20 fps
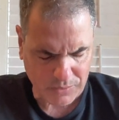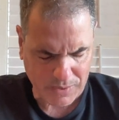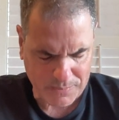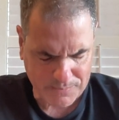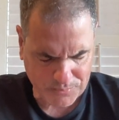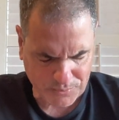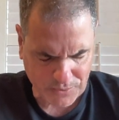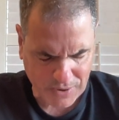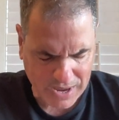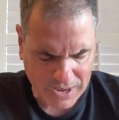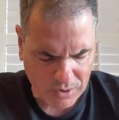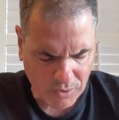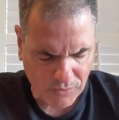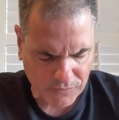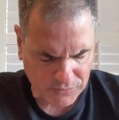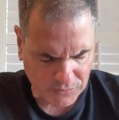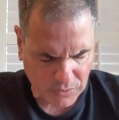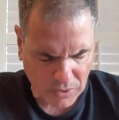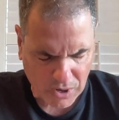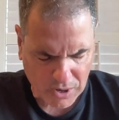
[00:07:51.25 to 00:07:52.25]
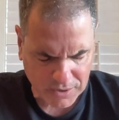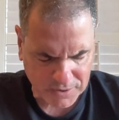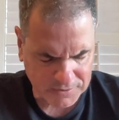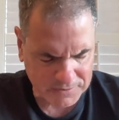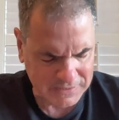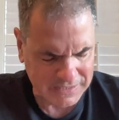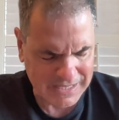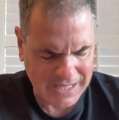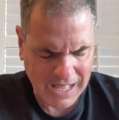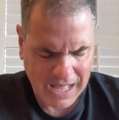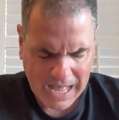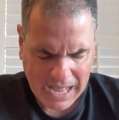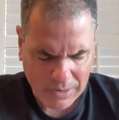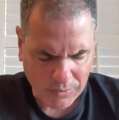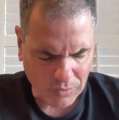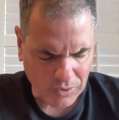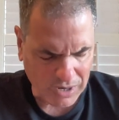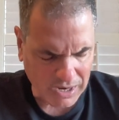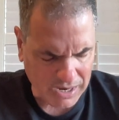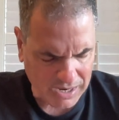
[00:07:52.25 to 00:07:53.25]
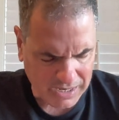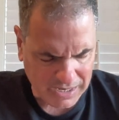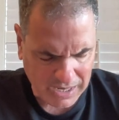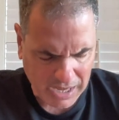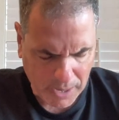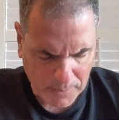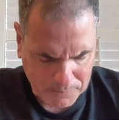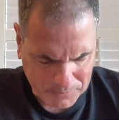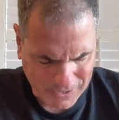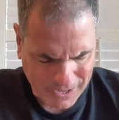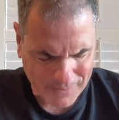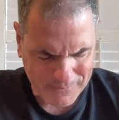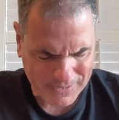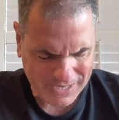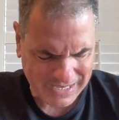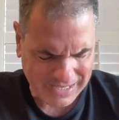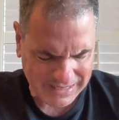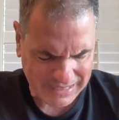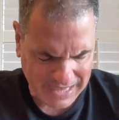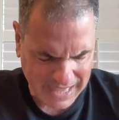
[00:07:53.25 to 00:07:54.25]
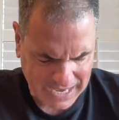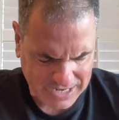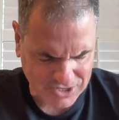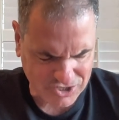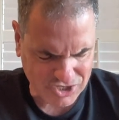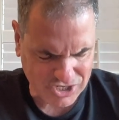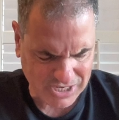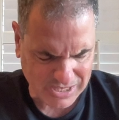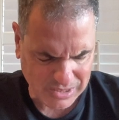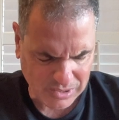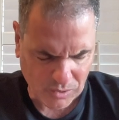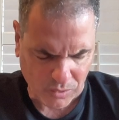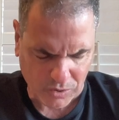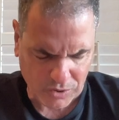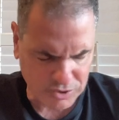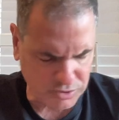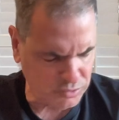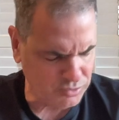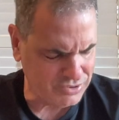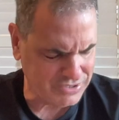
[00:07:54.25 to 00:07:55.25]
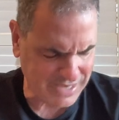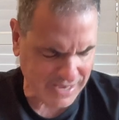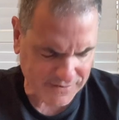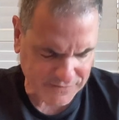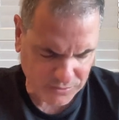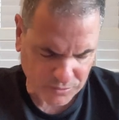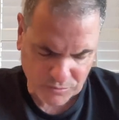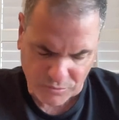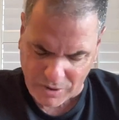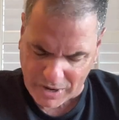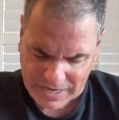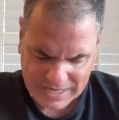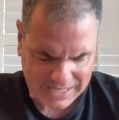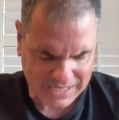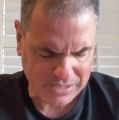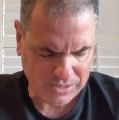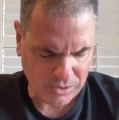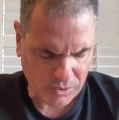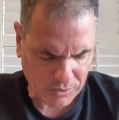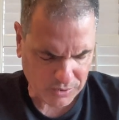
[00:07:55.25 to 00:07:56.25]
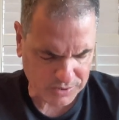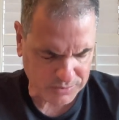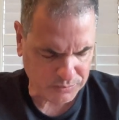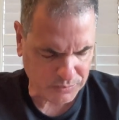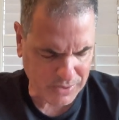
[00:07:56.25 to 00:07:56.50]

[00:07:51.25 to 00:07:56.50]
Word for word: We pray over our our uh, upcoming election, Lord, who's ever running, Lord.